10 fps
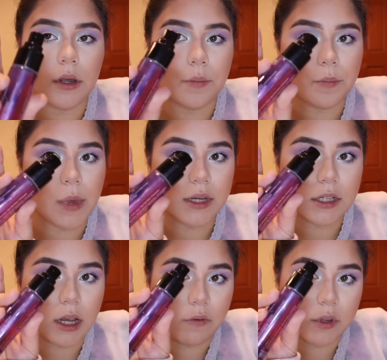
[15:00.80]
mesh
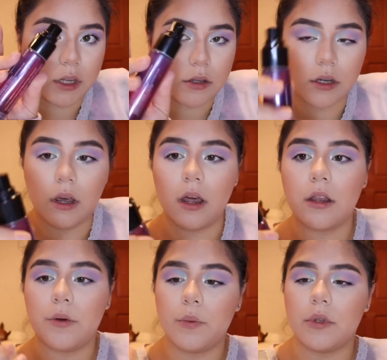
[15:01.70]
everything
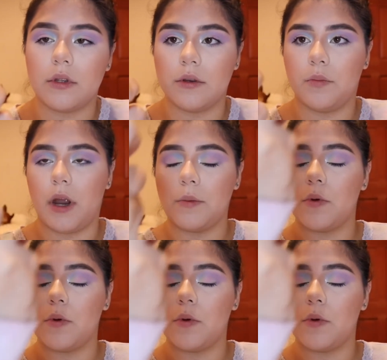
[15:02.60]
together with the primer